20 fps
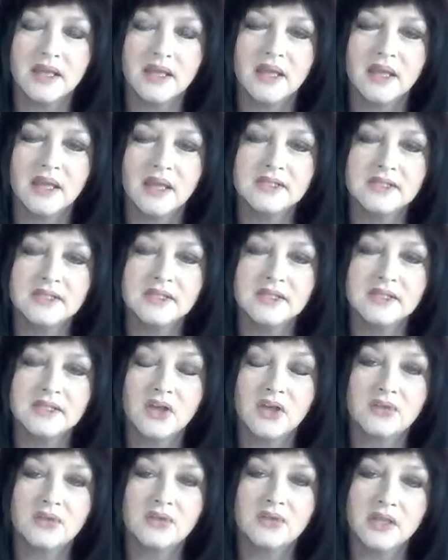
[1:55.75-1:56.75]
and
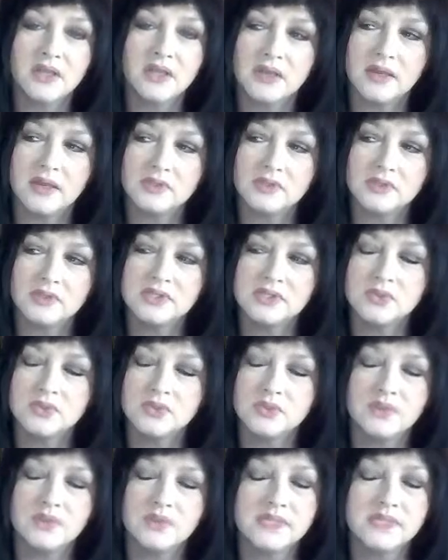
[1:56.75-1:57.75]
slowly Him just
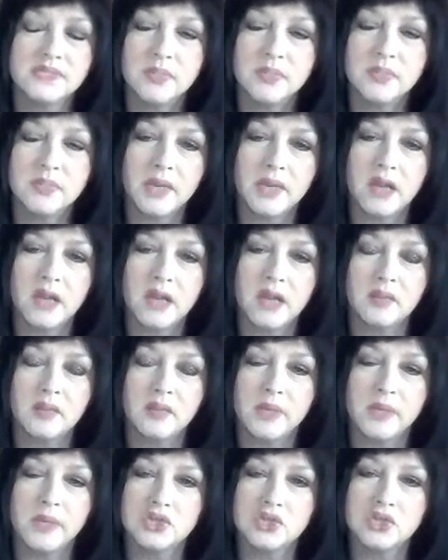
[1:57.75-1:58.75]
sort of slipping out of the
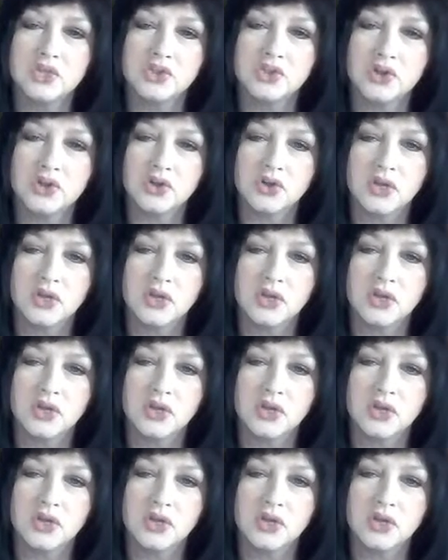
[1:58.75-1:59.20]
picture.